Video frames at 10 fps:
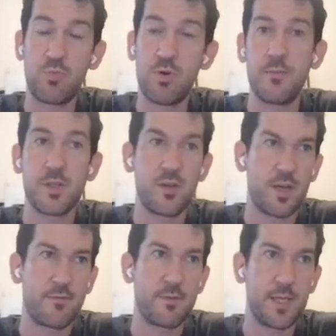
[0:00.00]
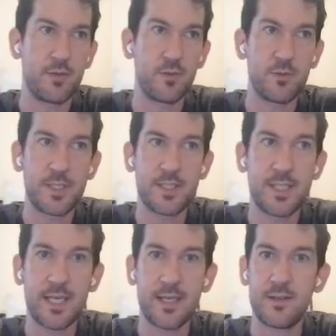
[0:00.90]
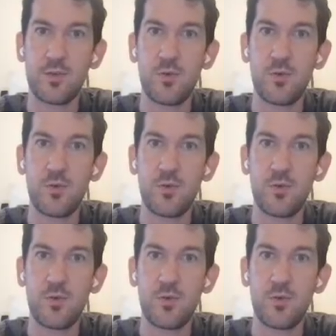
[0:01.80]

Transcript: servers and all that stuff on one platform,